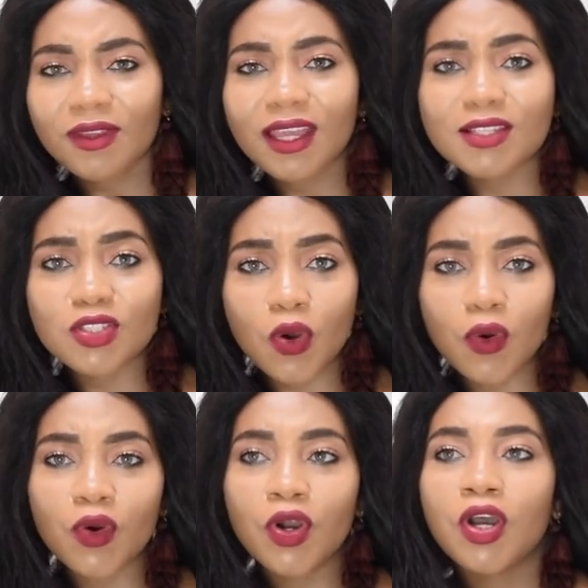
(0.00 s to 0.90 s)

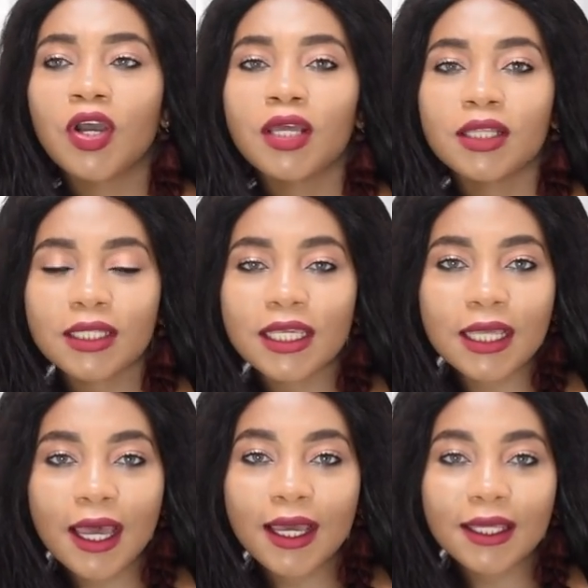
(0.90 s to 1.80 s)
So
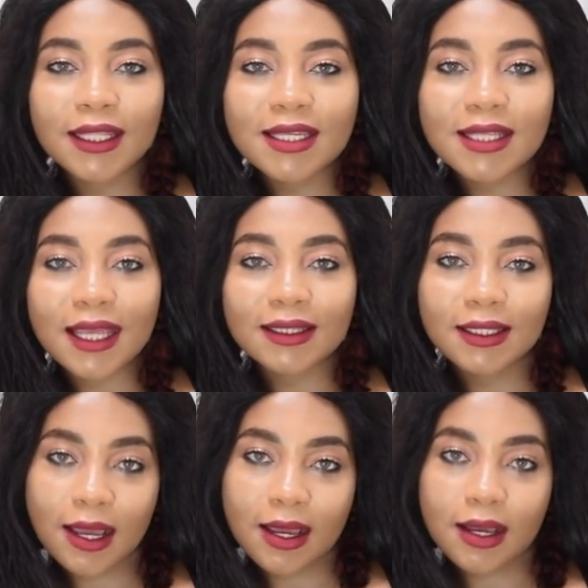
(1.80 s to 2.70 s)
they said
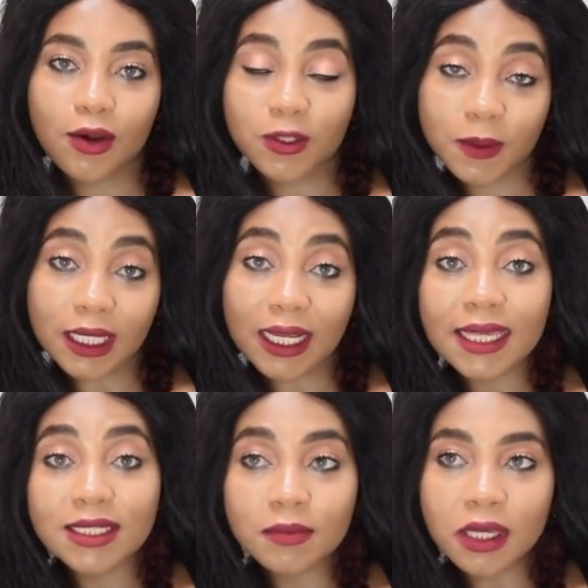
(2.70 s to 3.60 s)
they're
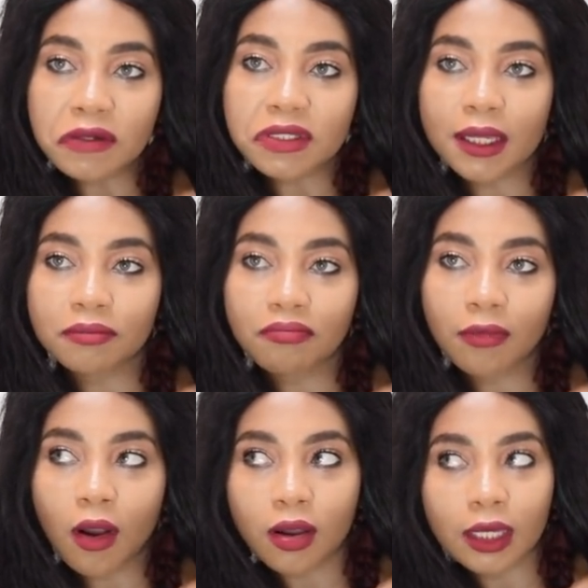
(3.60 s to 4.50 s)
hospitalizing me. I was like,
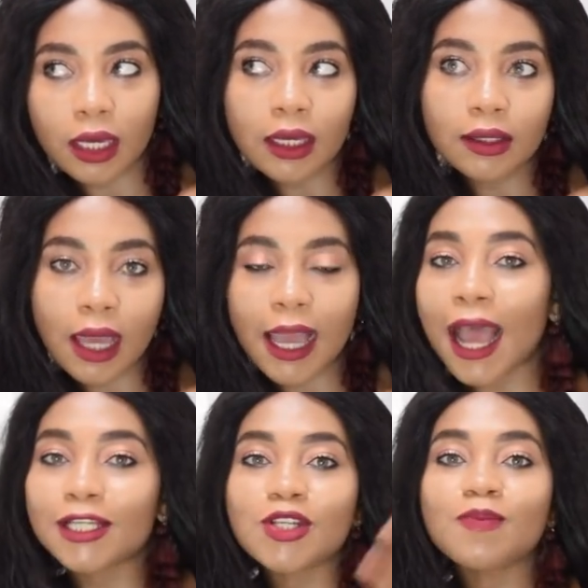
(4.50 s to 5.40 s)
okay. I
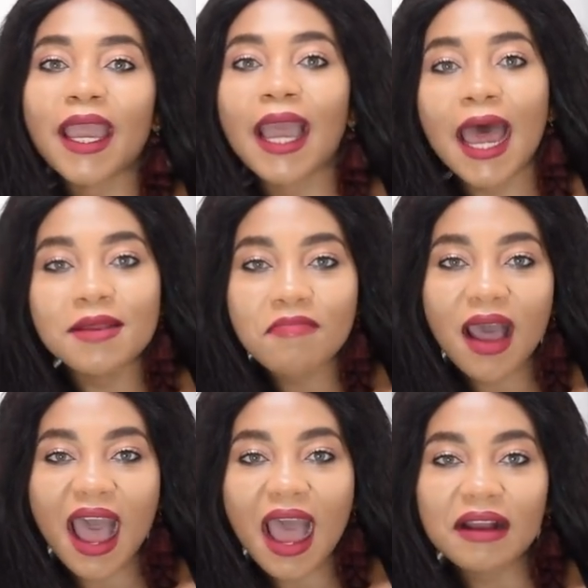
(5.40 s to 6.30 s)
had just my
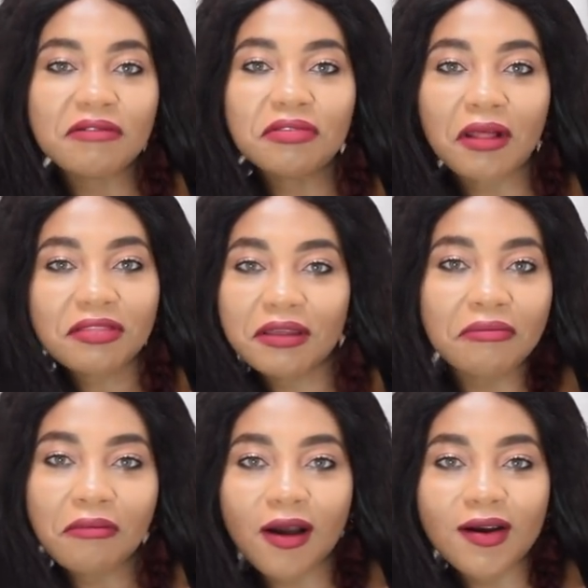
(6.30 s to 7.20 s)
handbag,
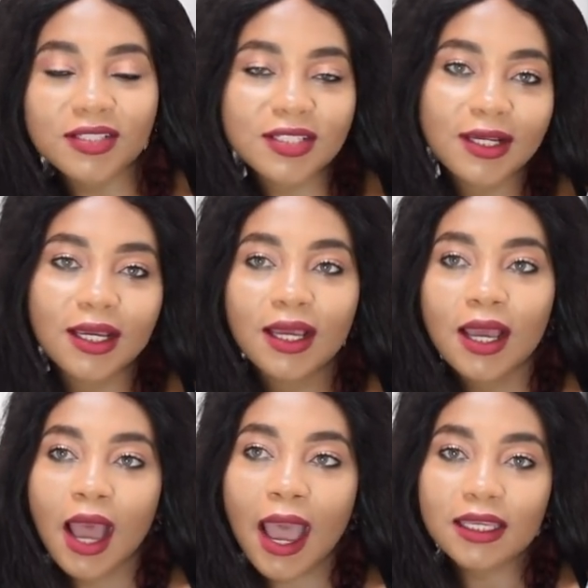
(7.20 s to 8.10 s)
nothing much.
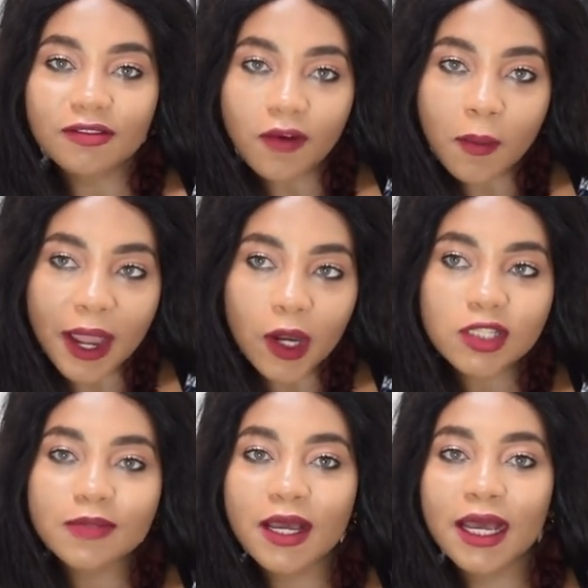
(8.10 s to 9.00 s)
I informed my
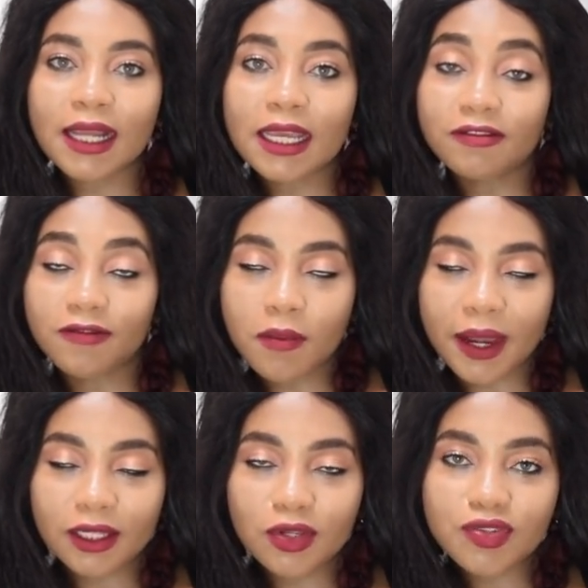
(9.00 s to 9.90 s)
husband, I informed
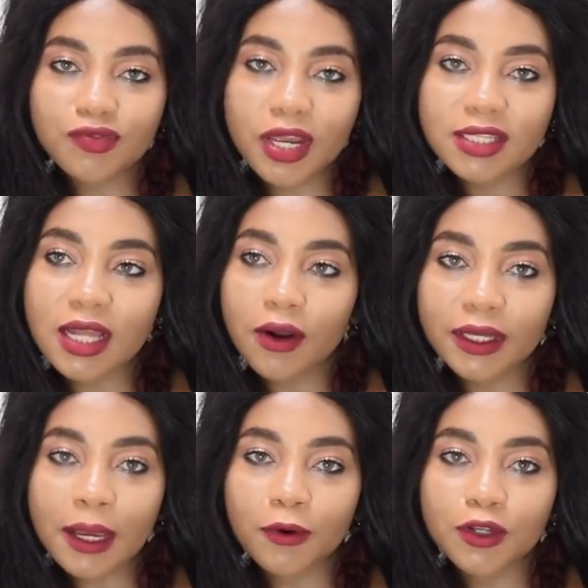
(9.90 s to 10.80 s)
my close friends that,
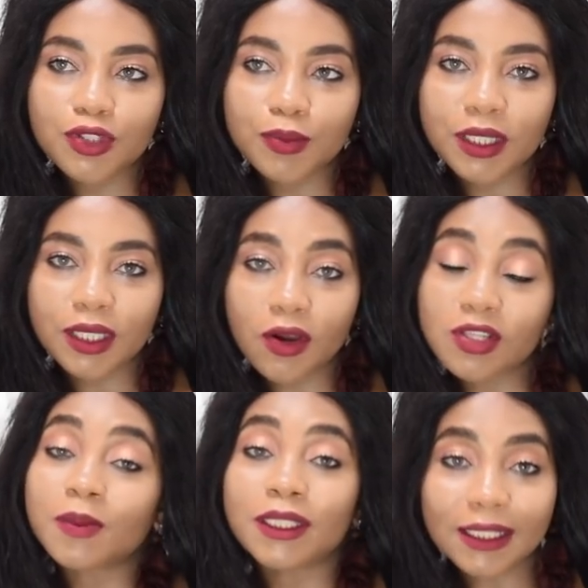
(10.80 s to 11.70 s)
okay, I'm going to be
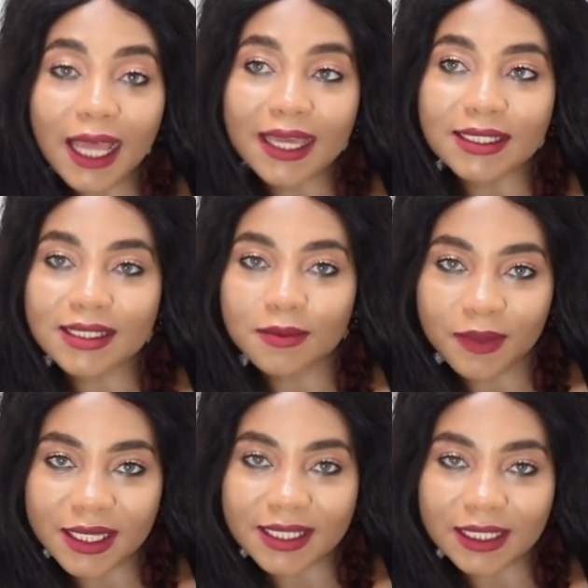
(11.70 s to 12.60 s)
hospitalized,
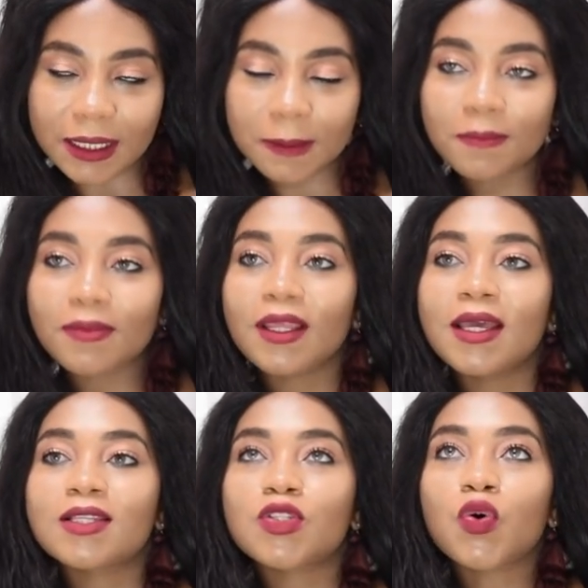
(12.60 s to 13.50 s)
basically.
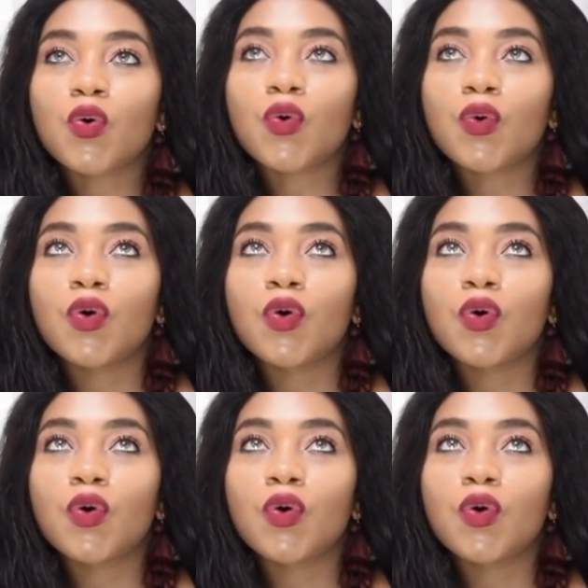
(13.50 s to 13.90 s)
So